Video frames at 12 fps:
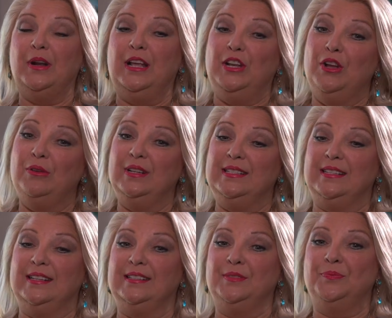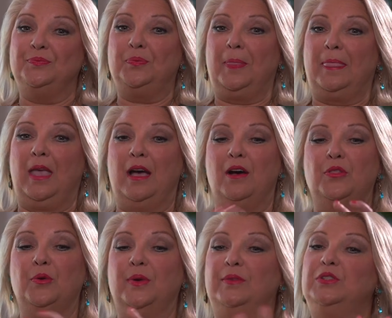what I notice is, uh,
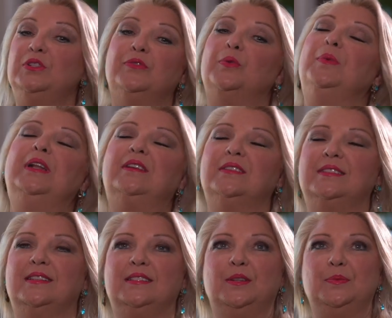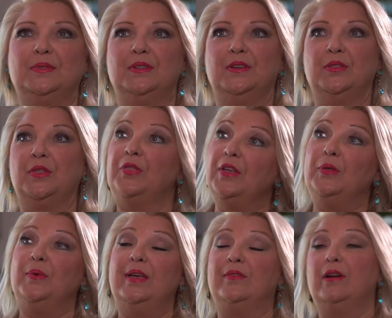although we have two different medical systems, the thing
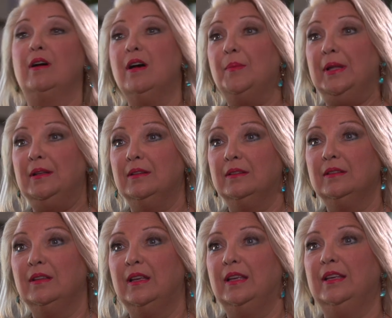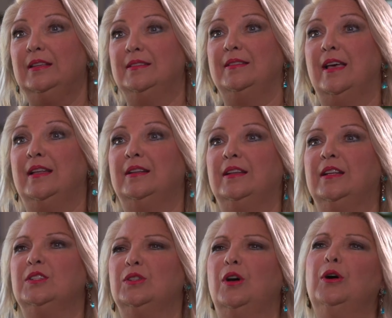that we have in common is that
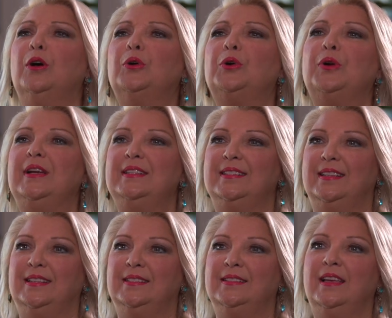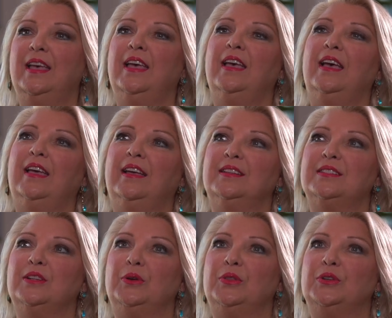it's all crises. And
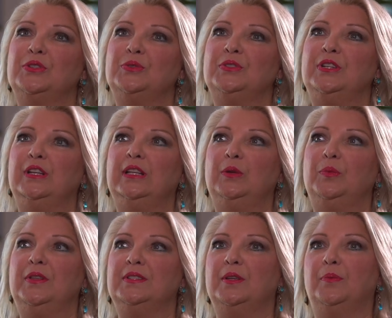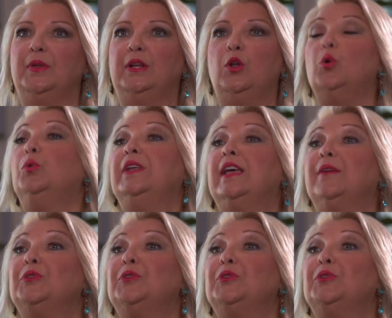so there's dealing with something only